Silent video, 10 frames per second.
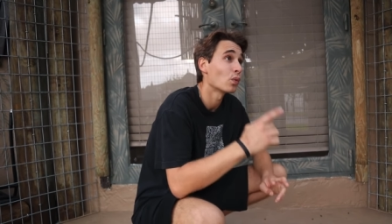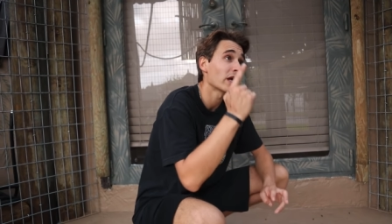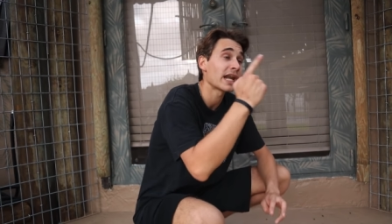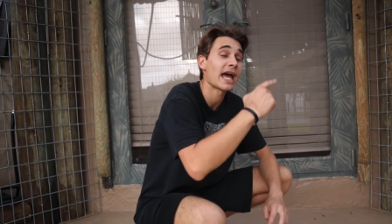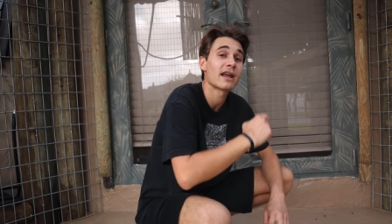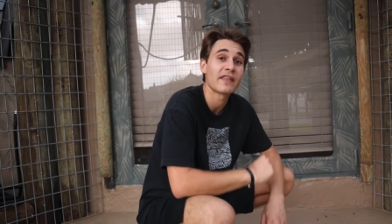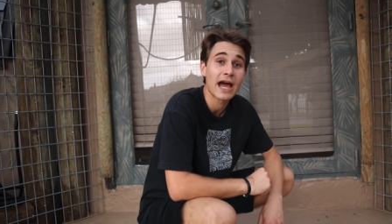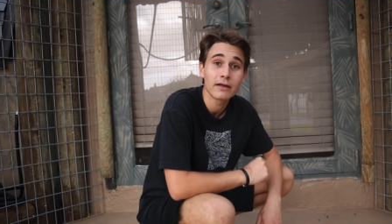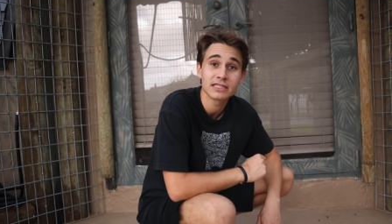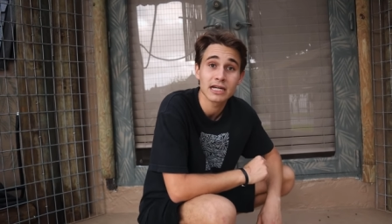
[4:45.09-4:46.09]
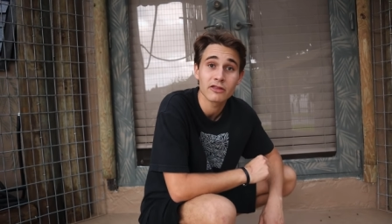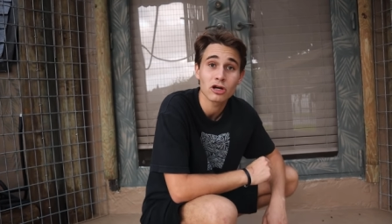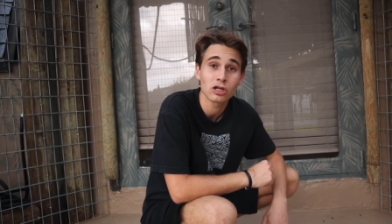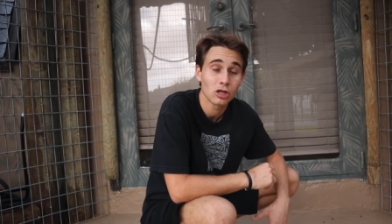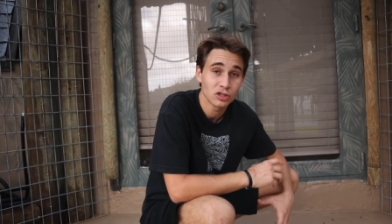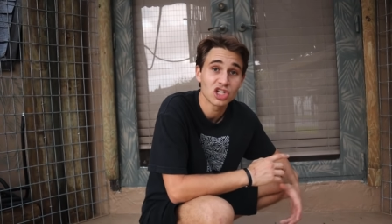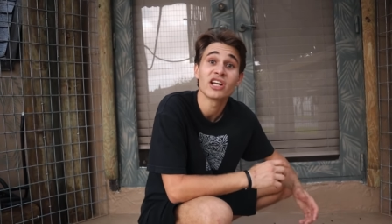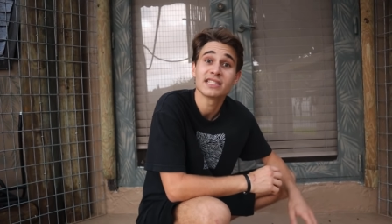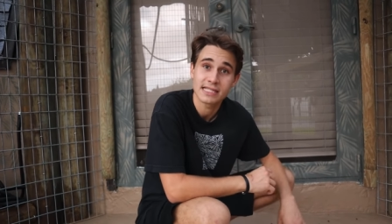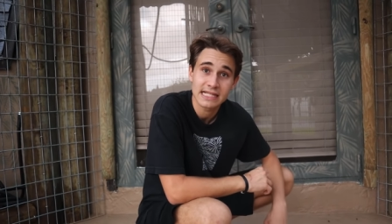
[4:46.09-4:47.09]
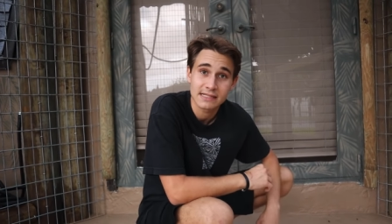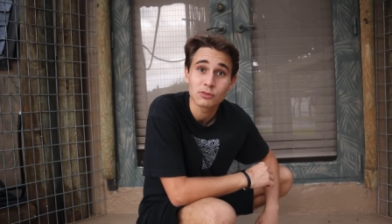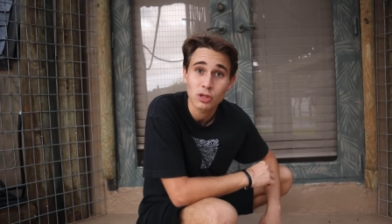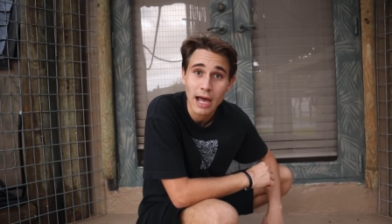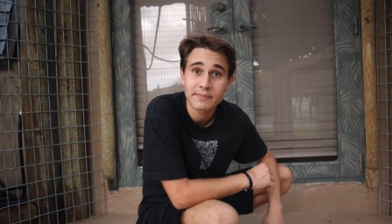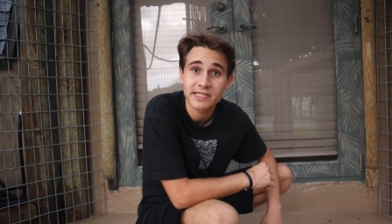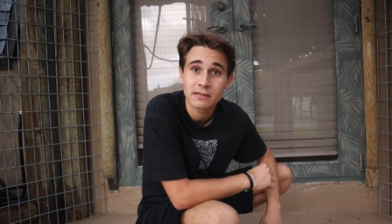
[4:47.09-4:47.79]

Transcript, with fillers: we're gonna head on the outside of their enclosure and set some traps.